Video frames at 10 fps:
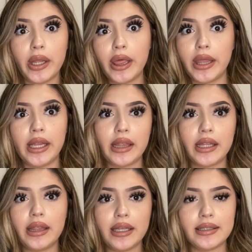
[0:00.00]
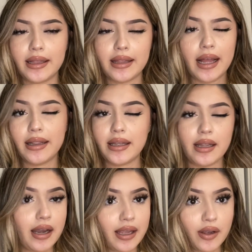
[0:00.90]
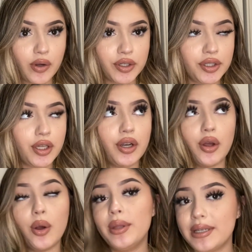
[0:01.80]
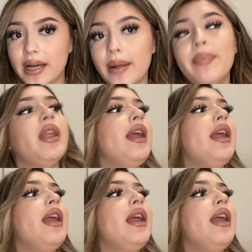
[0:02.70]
length and things like that I get questions on all the time.